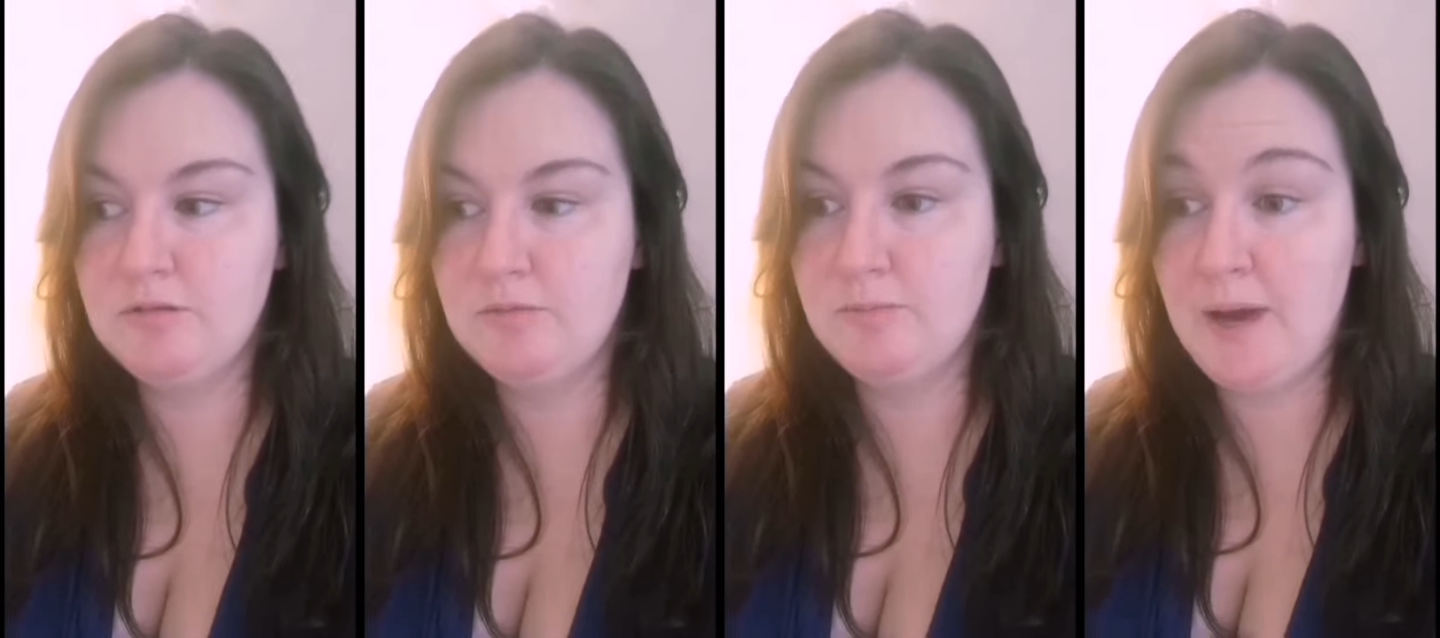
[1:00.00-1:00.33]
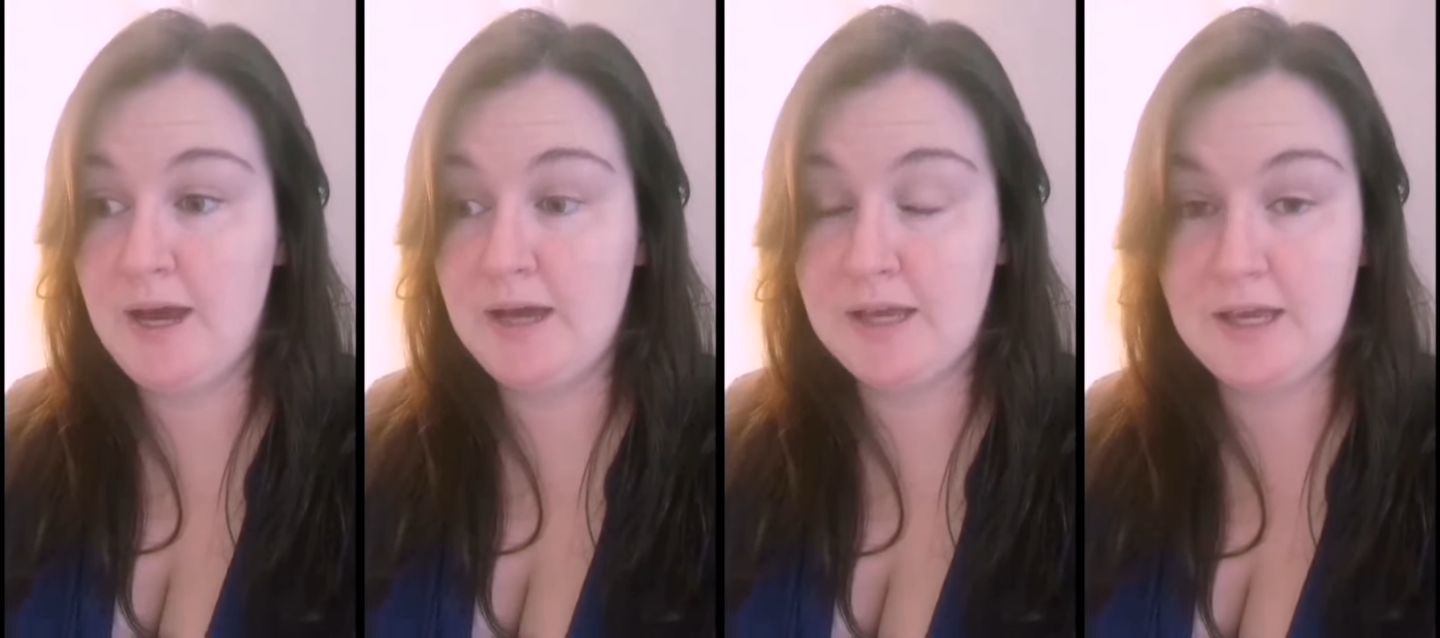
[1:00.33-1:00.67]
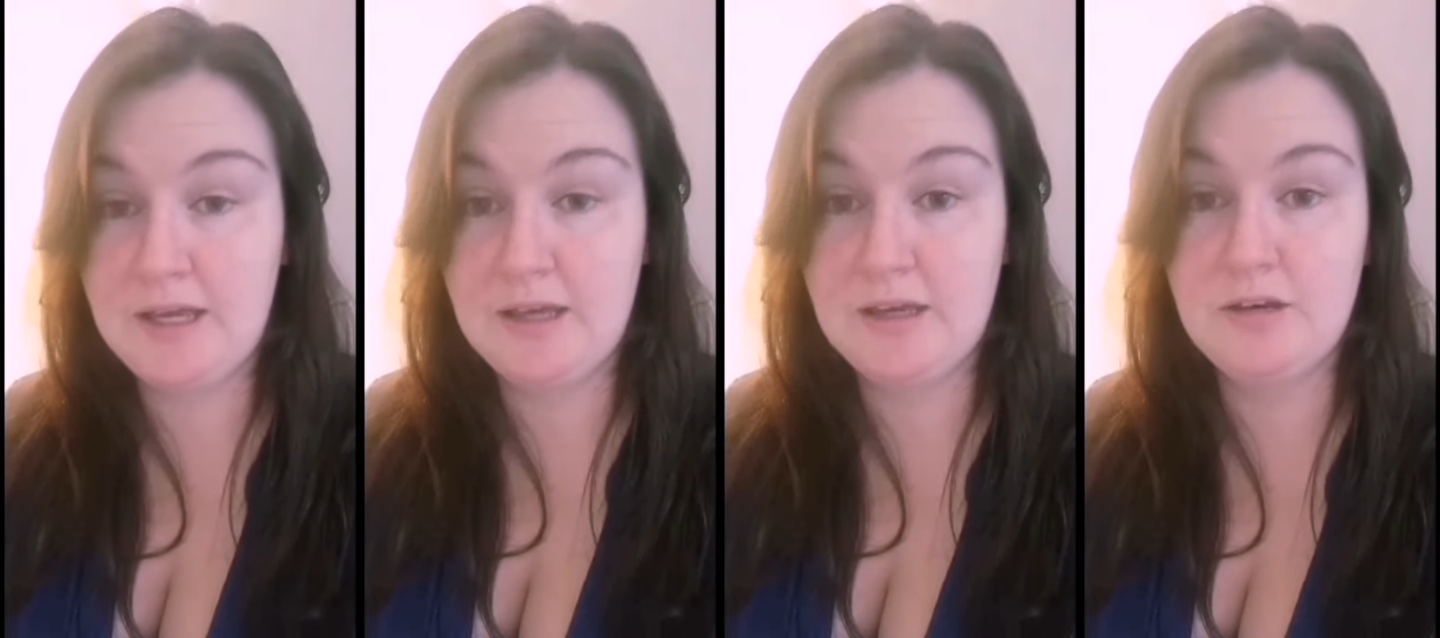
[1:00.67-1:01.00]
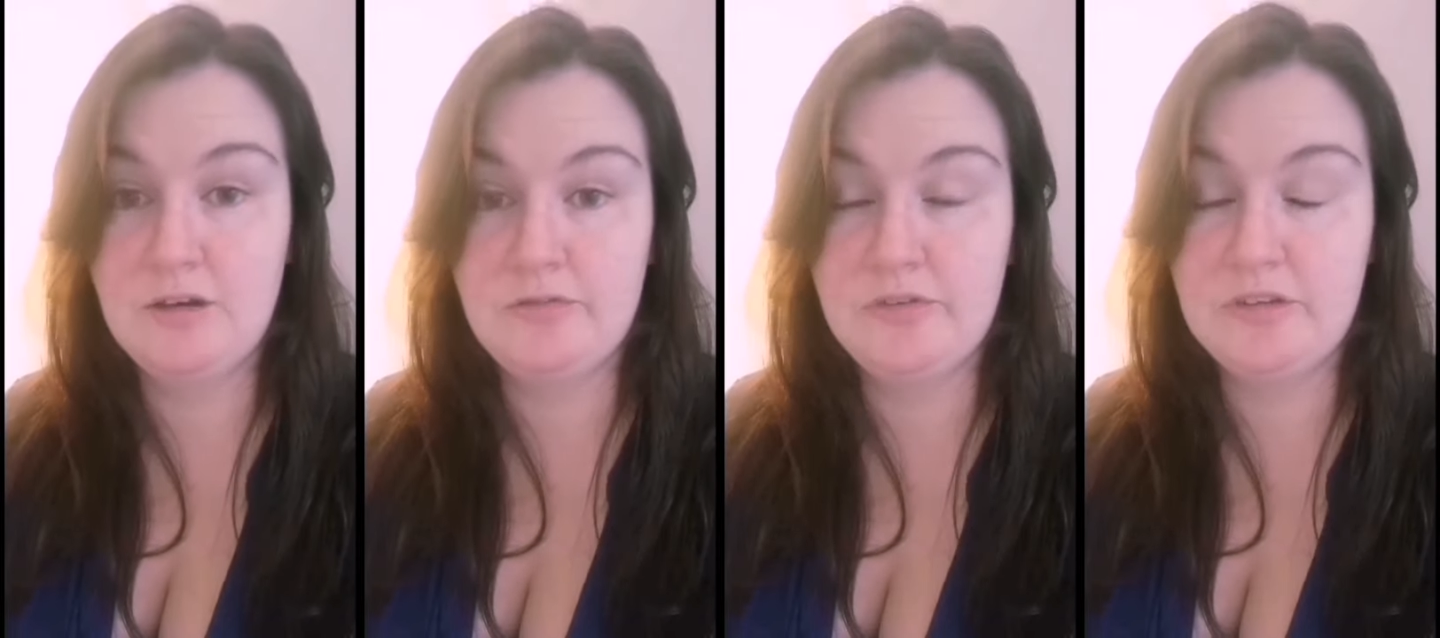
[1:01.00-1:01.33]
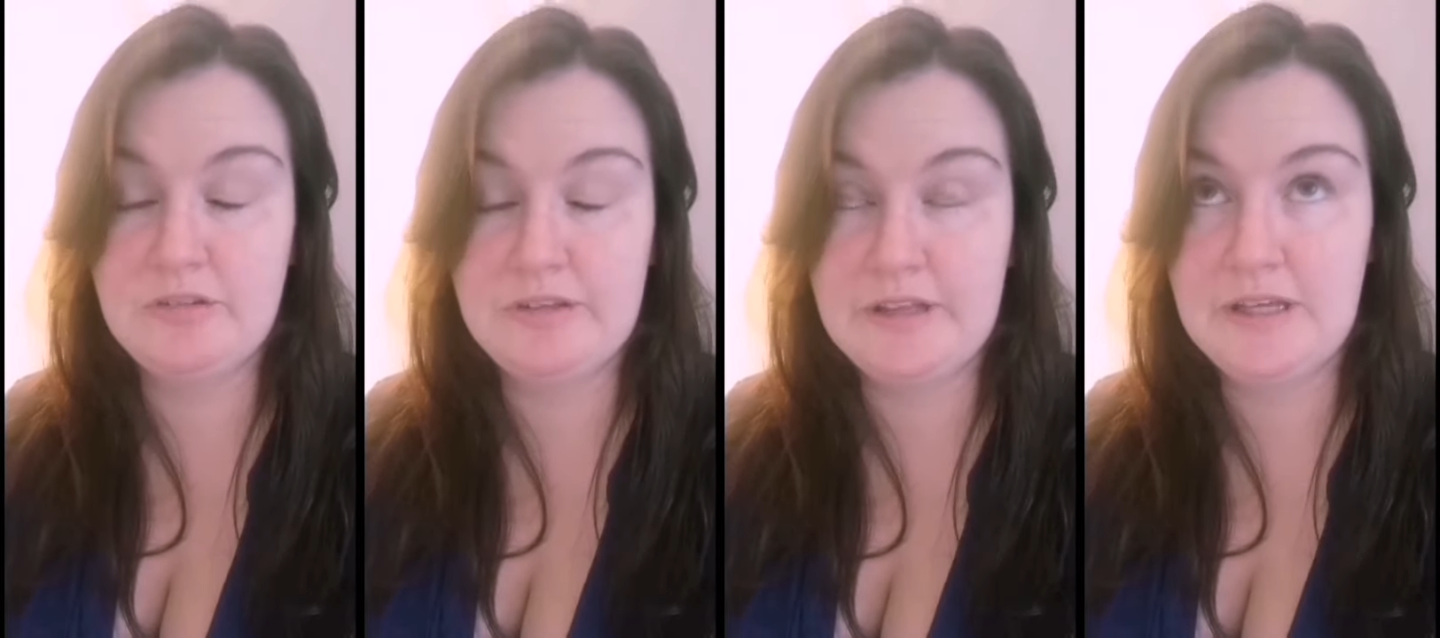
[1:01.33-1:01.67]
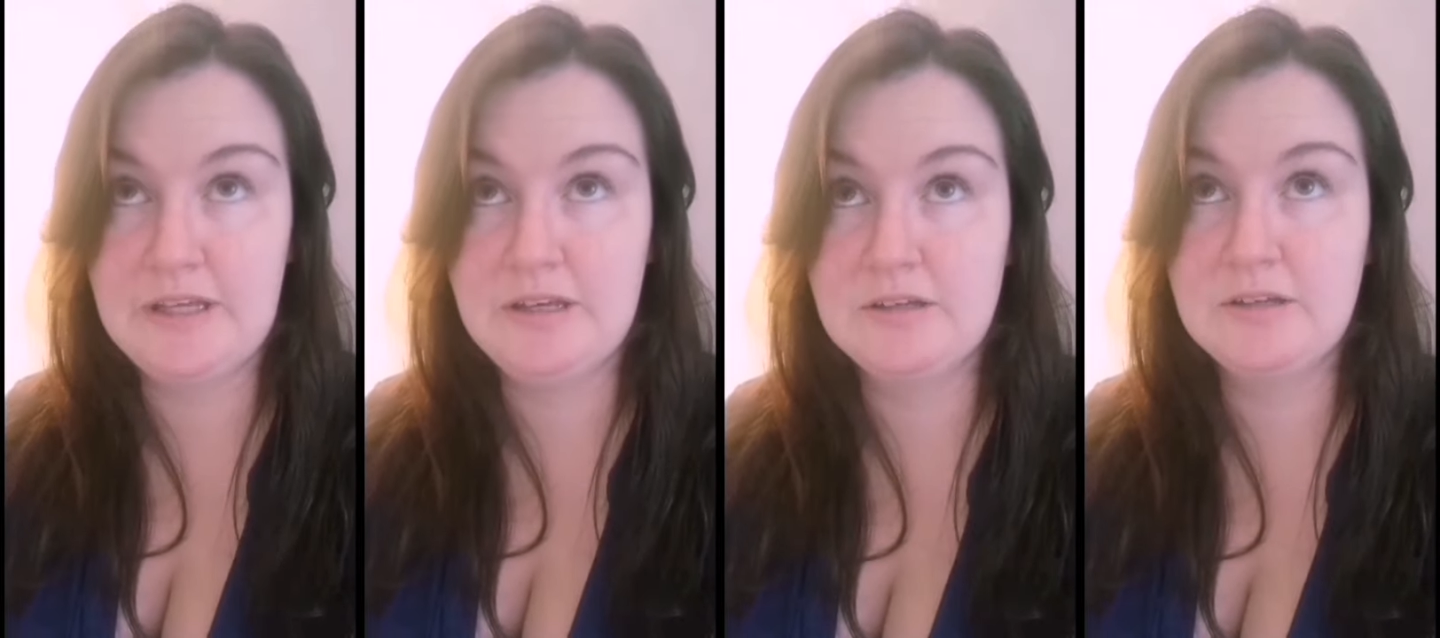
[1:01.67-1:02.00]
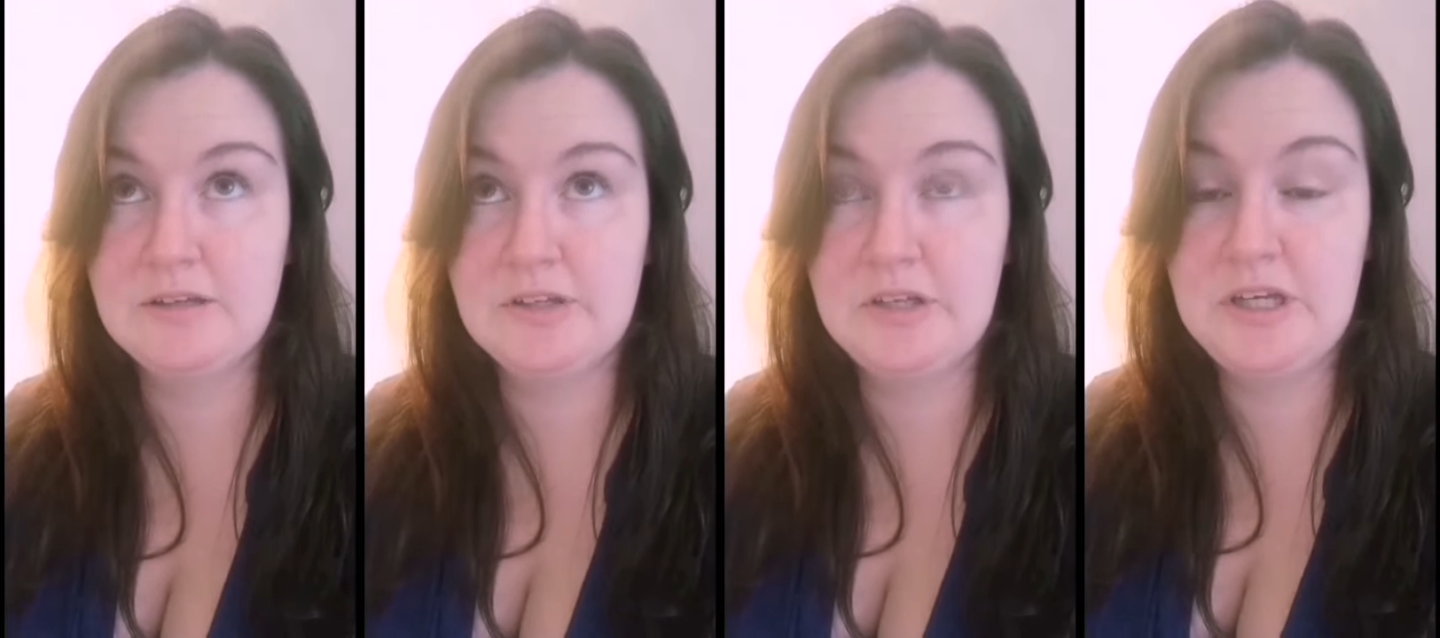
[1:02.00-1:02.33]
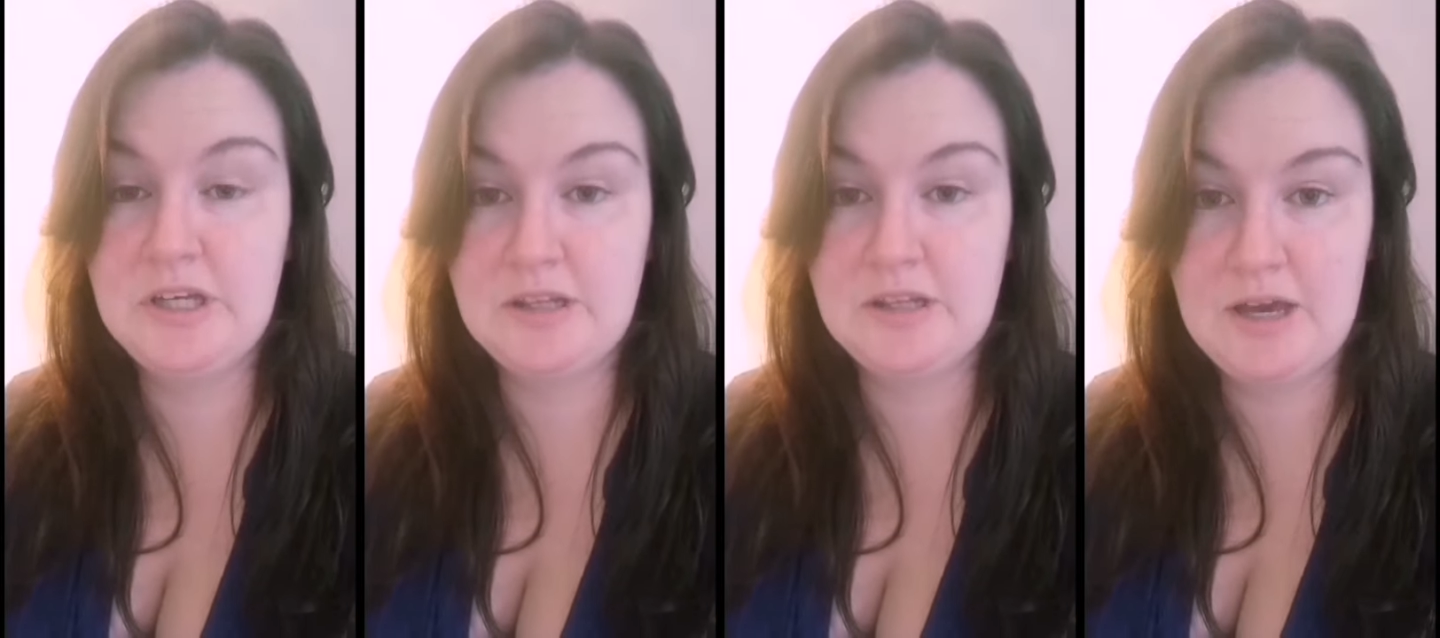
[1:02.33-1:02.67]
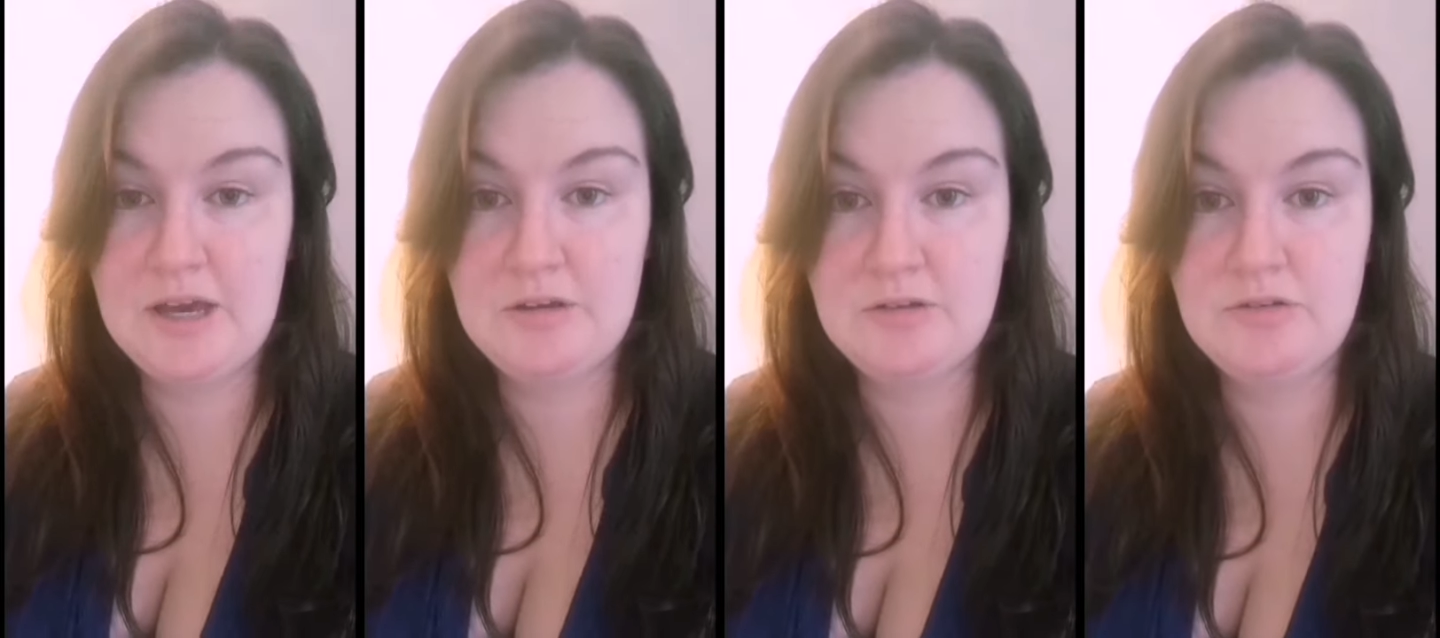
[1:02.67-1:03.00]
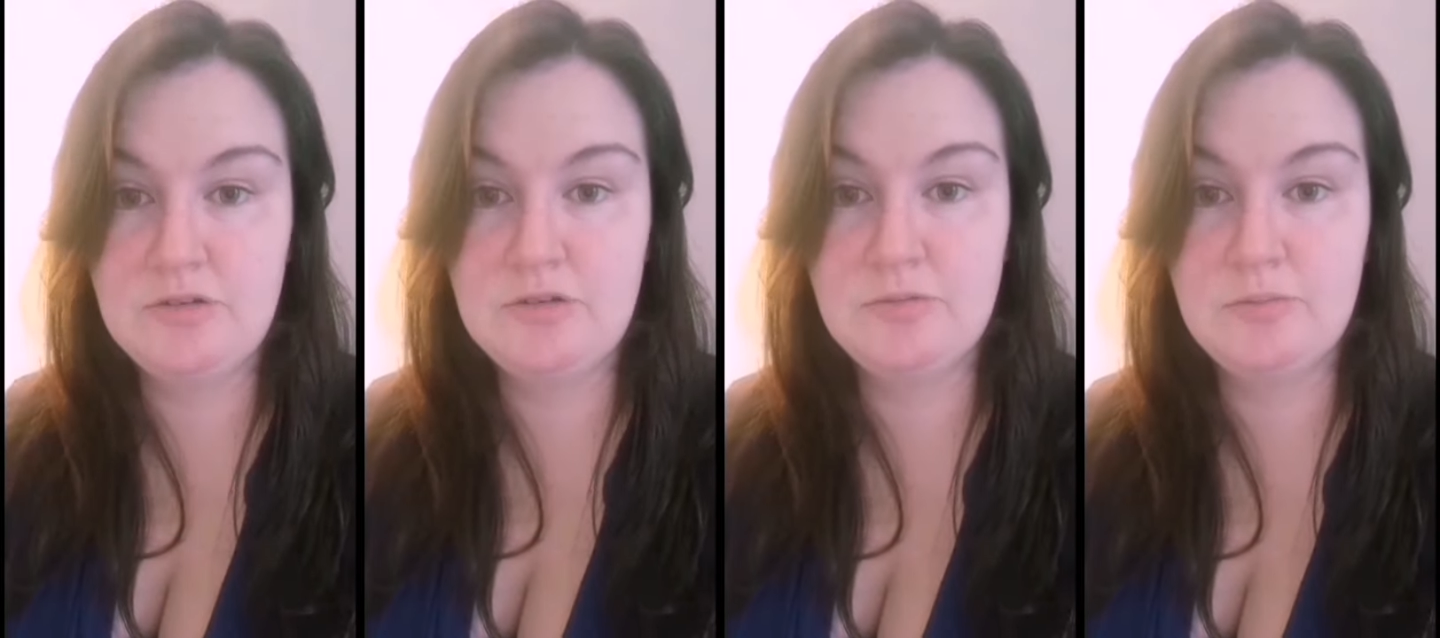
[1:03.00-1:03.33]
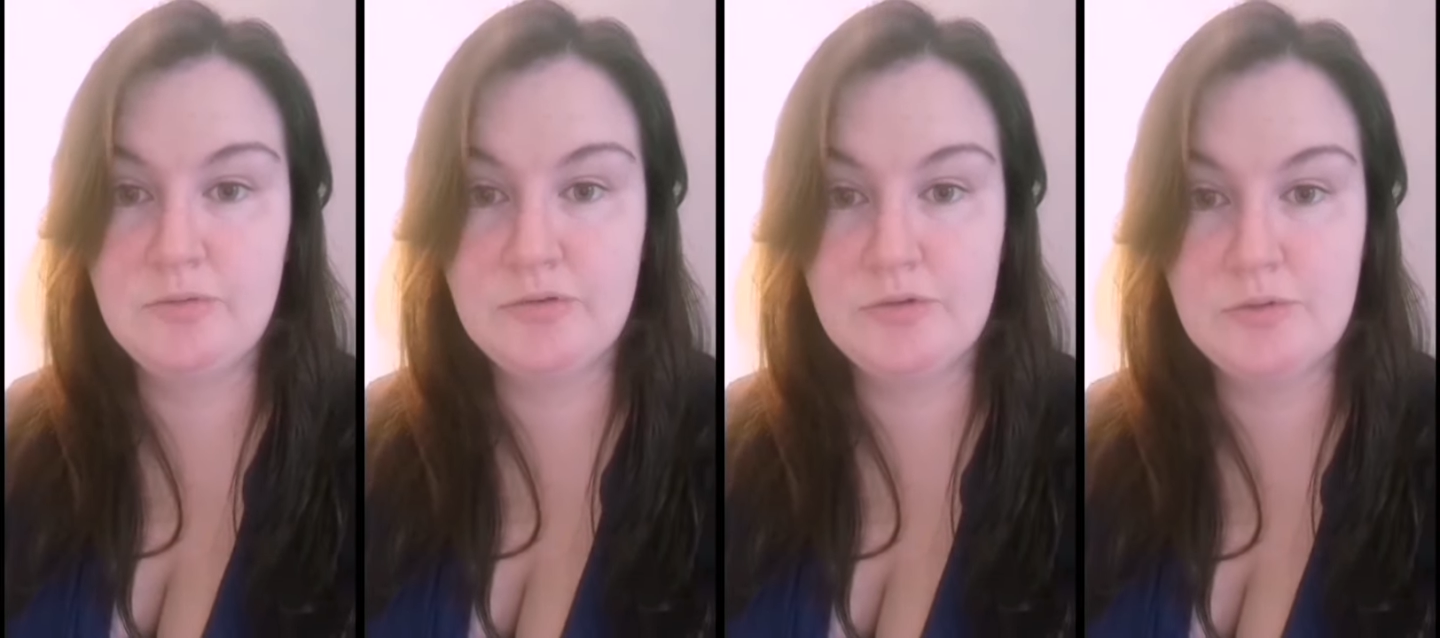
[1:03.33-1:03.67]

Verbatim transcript: packing obviously, cleaning the house before we